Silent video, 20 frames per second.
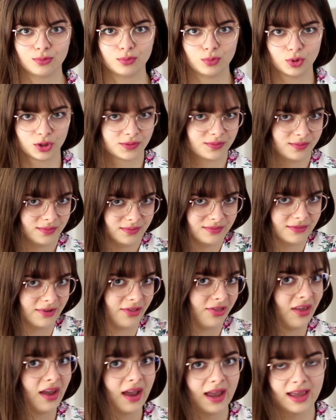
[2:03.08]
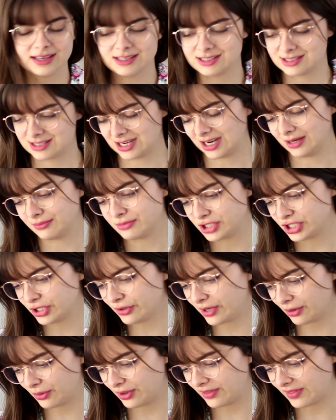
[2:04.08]
what the thing is that I'm
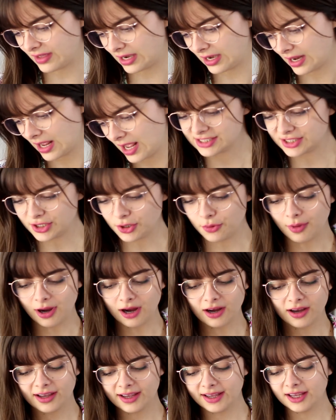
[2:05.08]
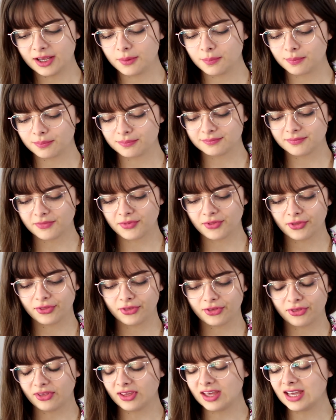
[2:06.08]
doing with it. So my
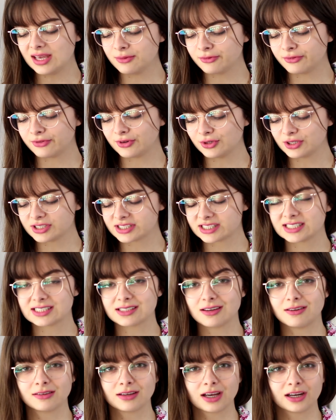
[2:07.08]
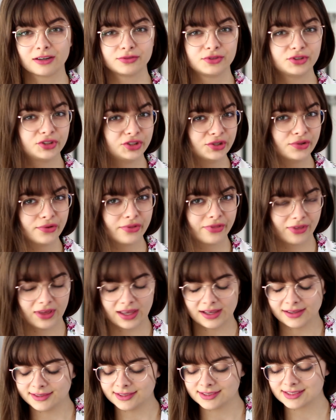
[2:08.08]
theme focuses on kind of two
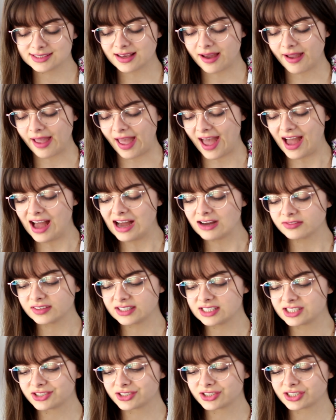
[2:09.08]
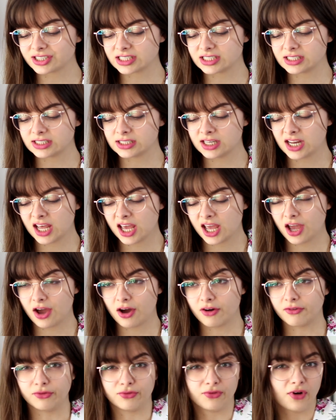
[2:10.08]
things. I have a certain
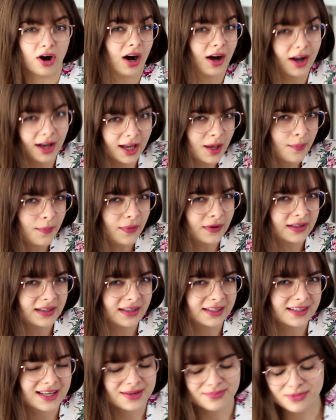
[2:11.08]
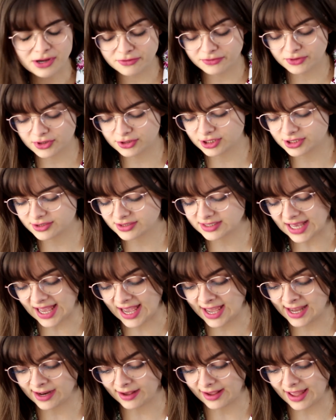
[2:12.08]
vibe in my photos
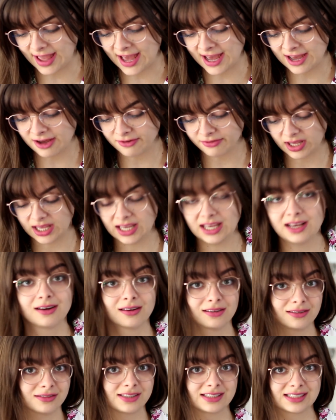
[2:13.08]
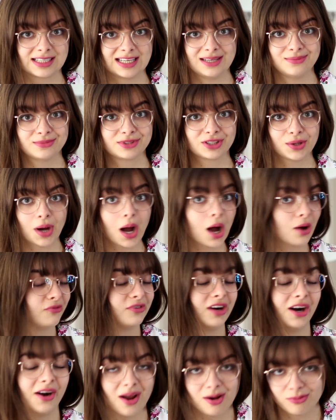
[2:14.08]
and I have a color scheme. So
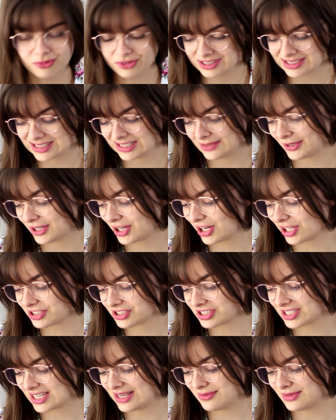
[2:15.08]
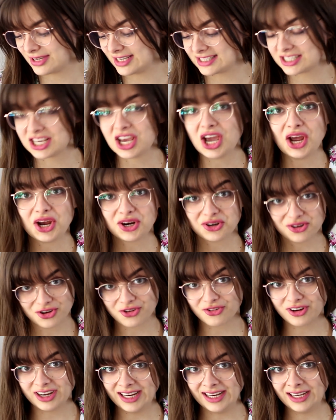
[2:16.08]
very obviously my color scheme is
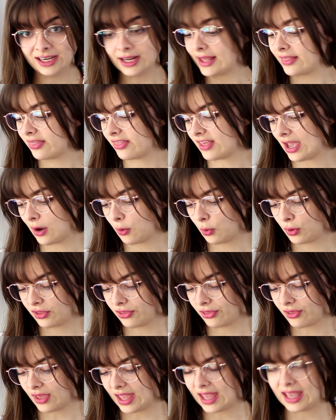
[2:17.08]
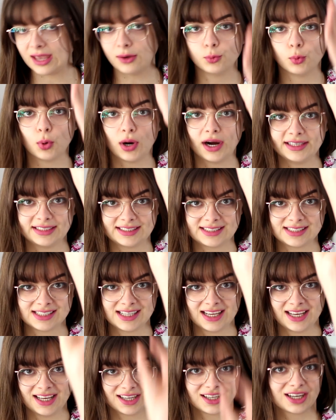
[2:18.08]
green and then with a white
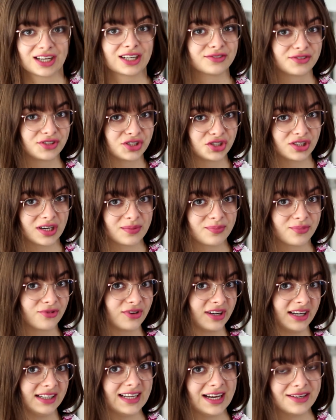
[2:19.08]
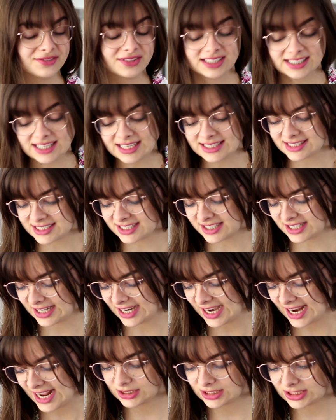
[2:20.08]
kind of strip running down the center.
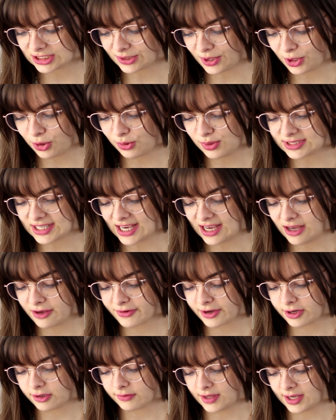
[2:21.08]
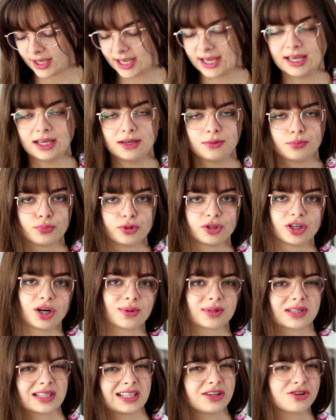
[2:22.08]
So I always have kind of like a
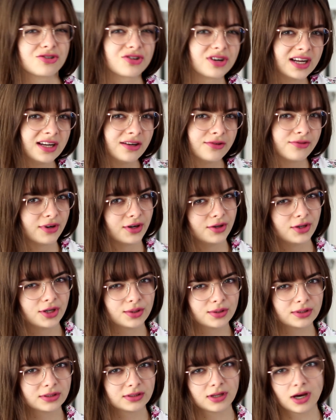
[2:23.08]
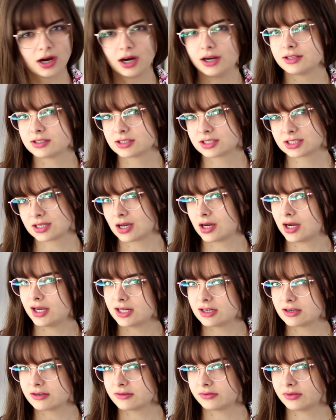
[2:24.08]
predominantly green photo on either side
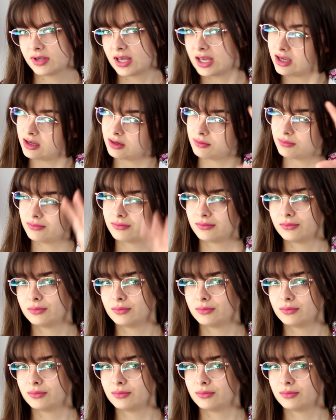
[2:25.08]
of a